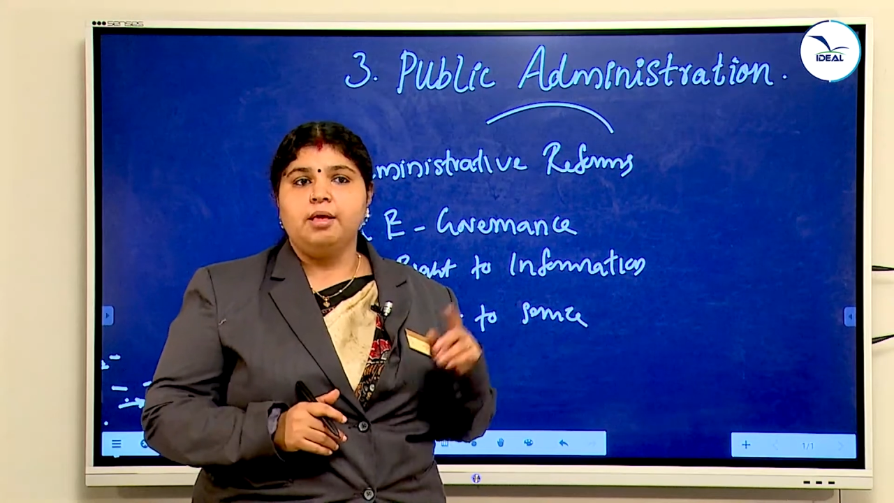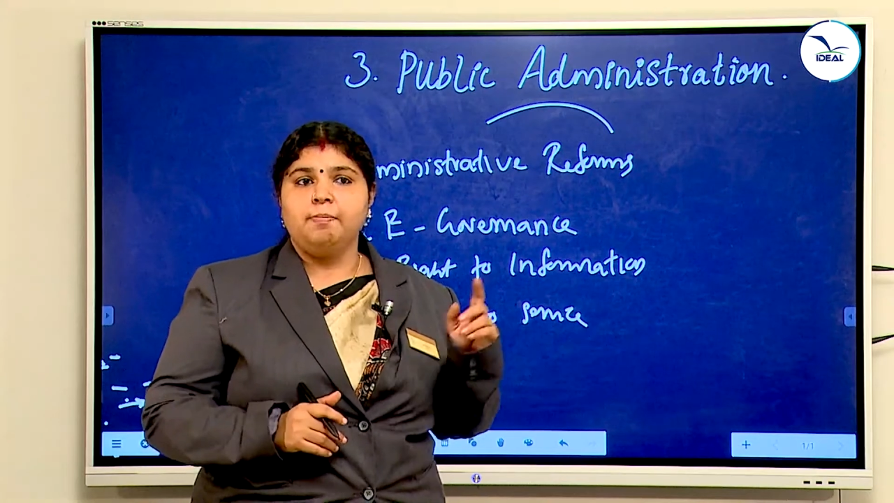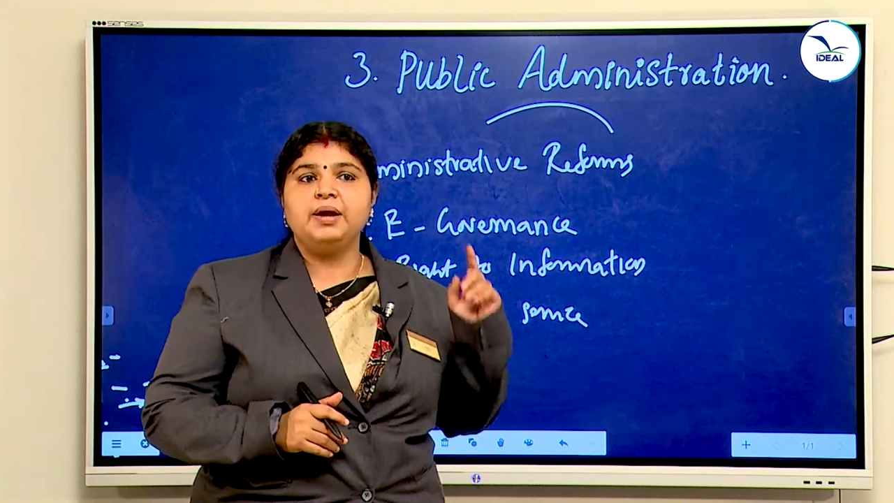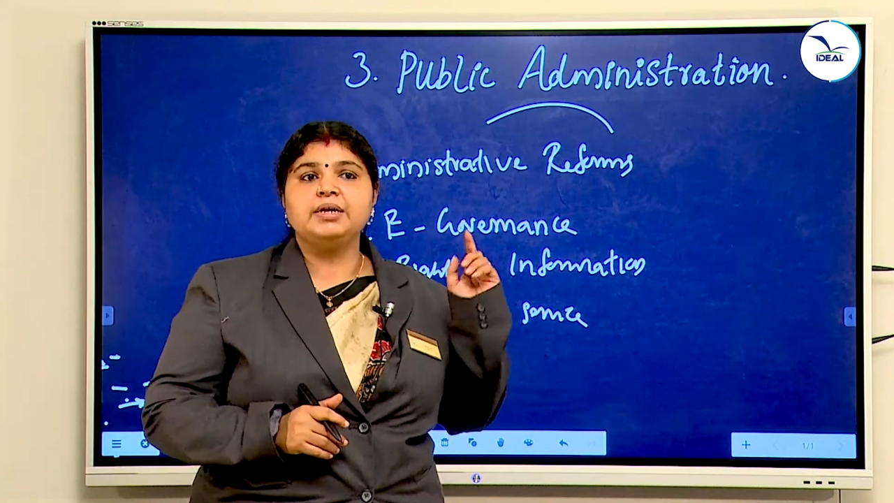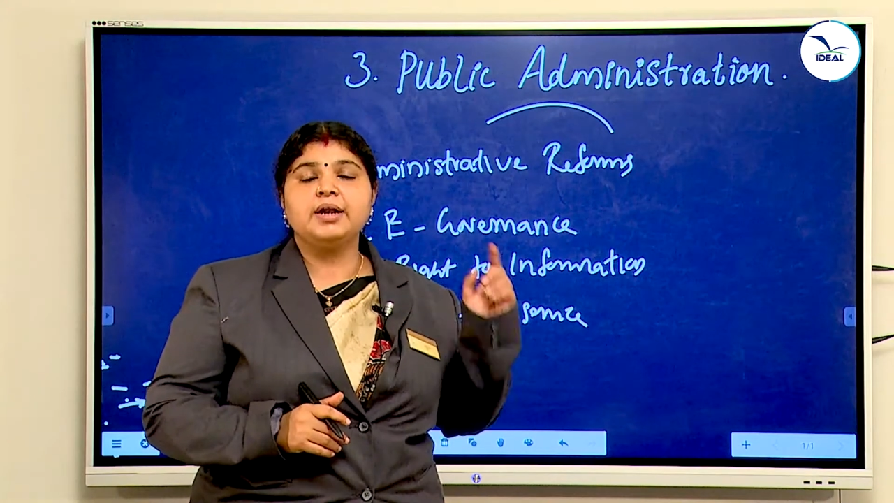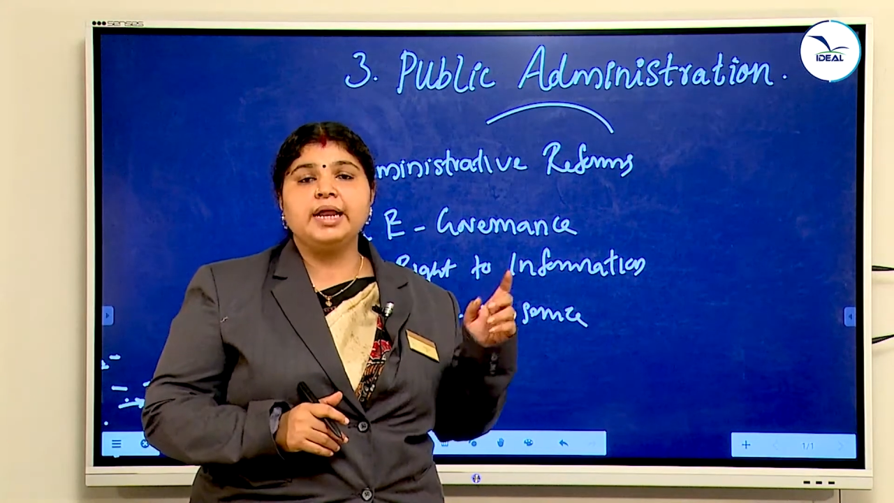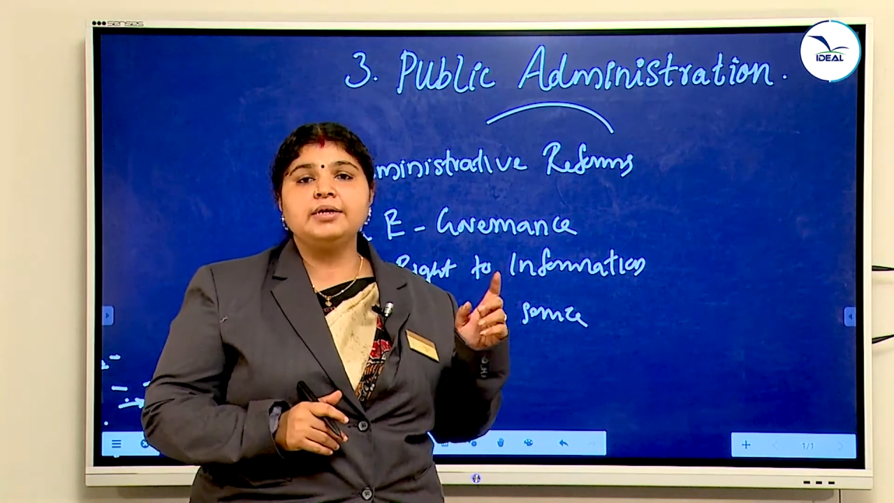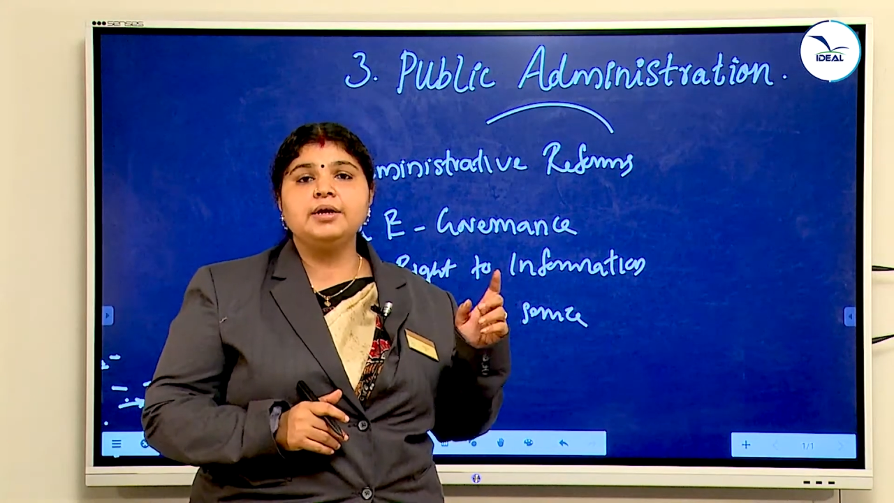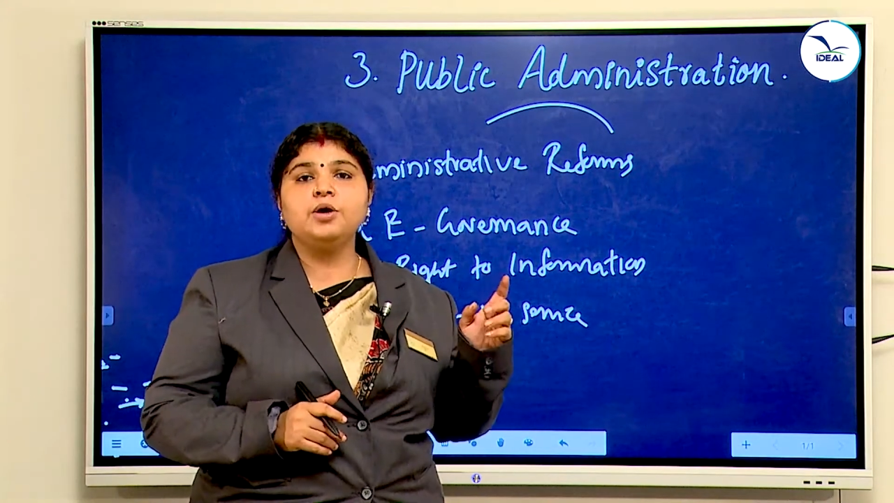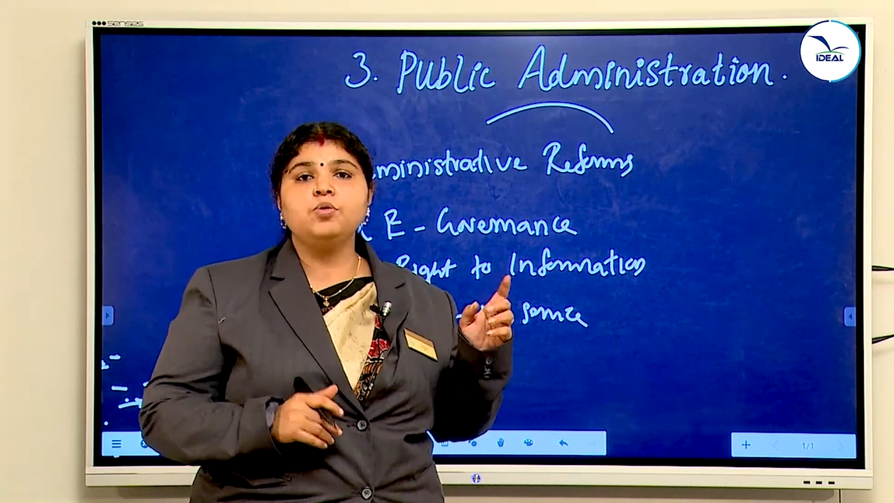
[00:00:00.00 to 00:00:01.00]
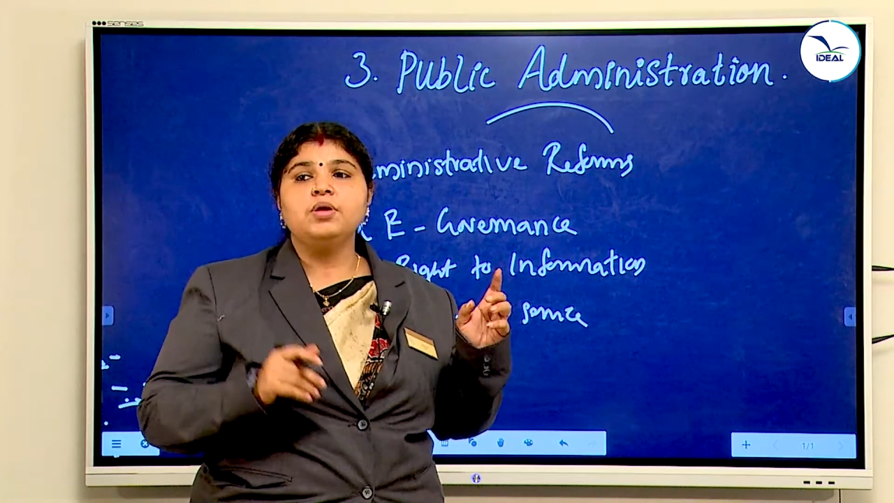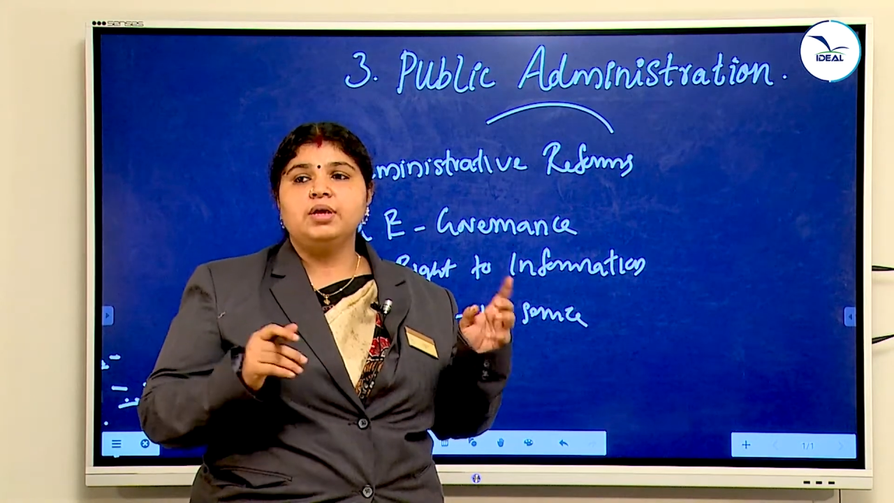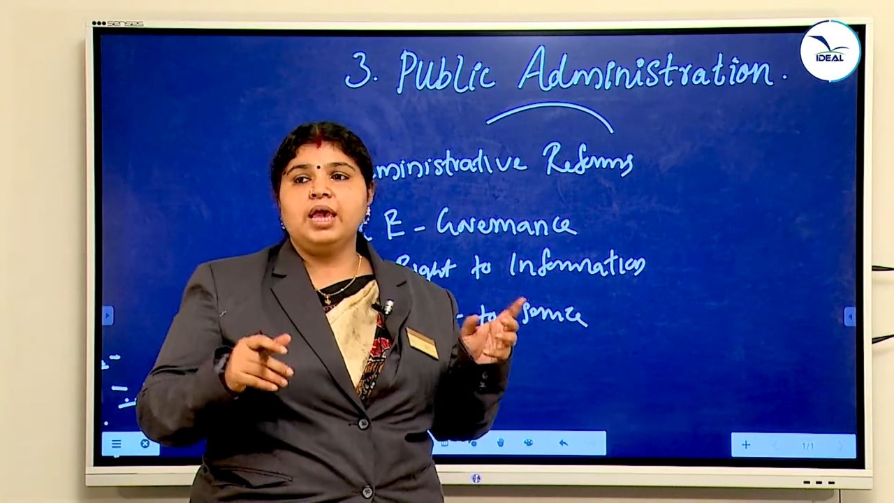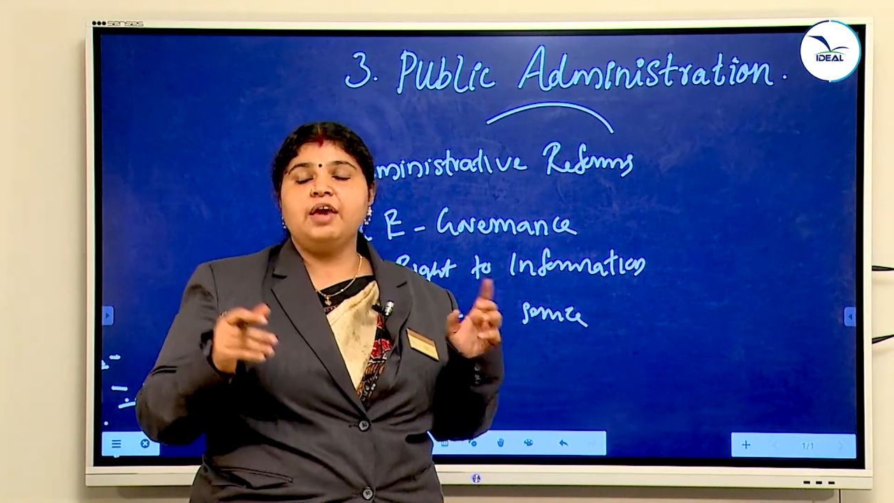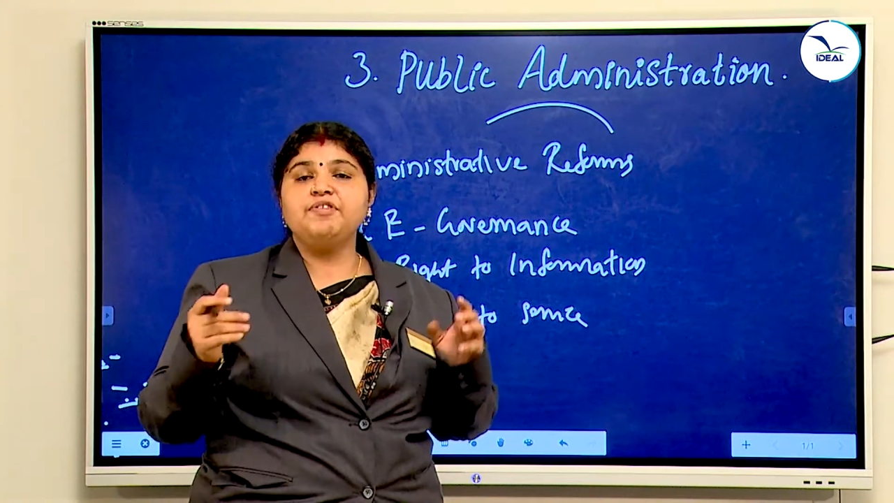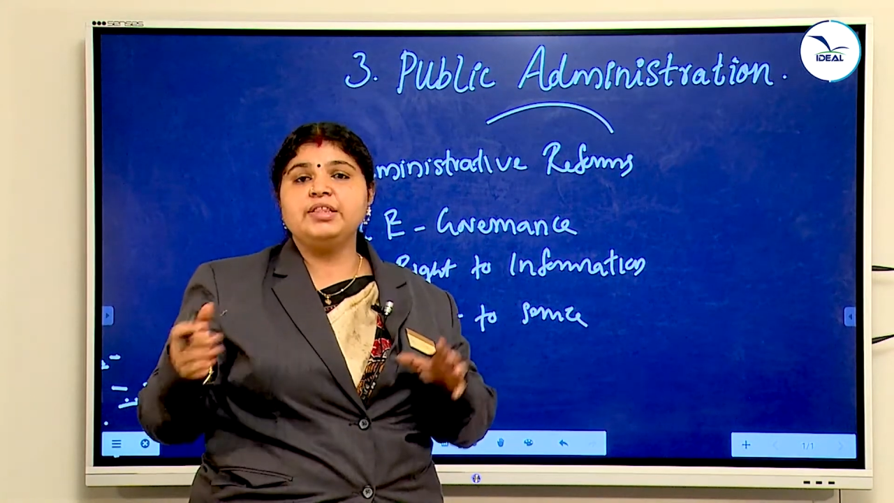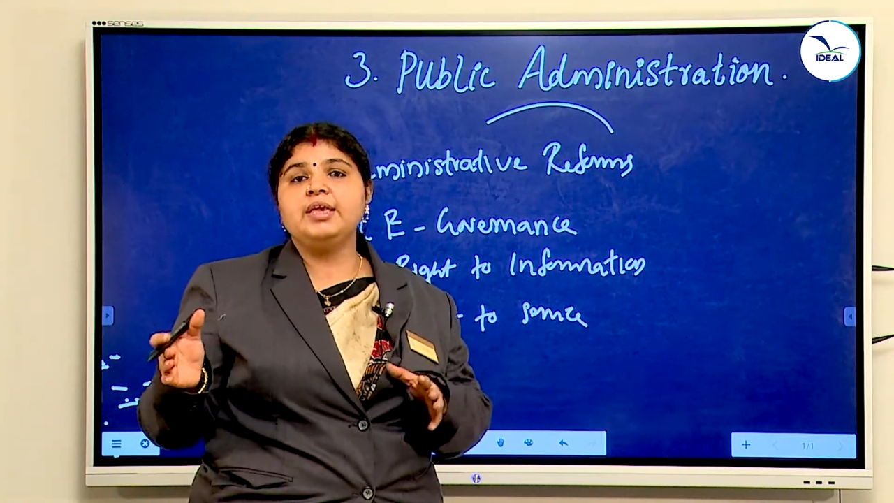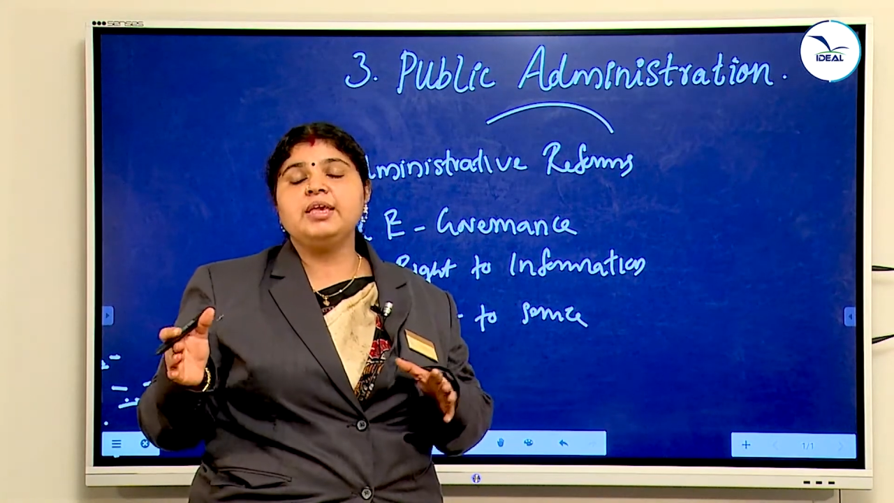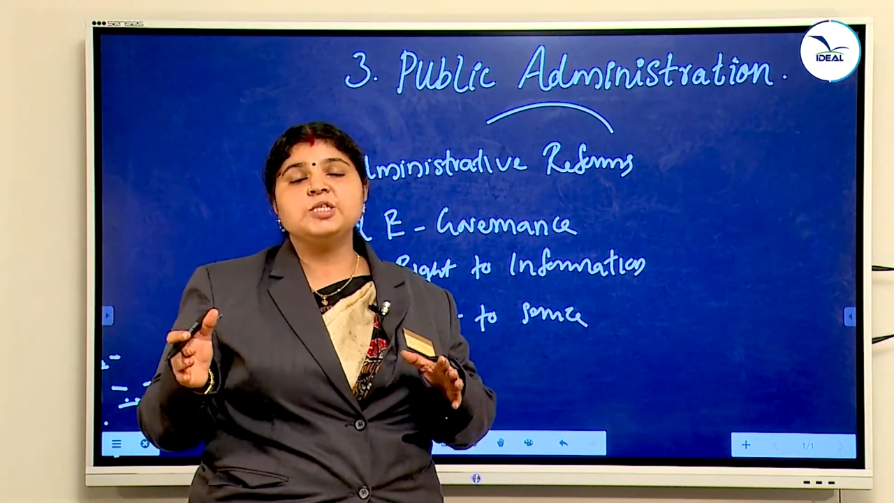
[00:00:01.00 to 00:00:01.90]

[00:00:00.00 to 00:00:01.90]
But right now, everything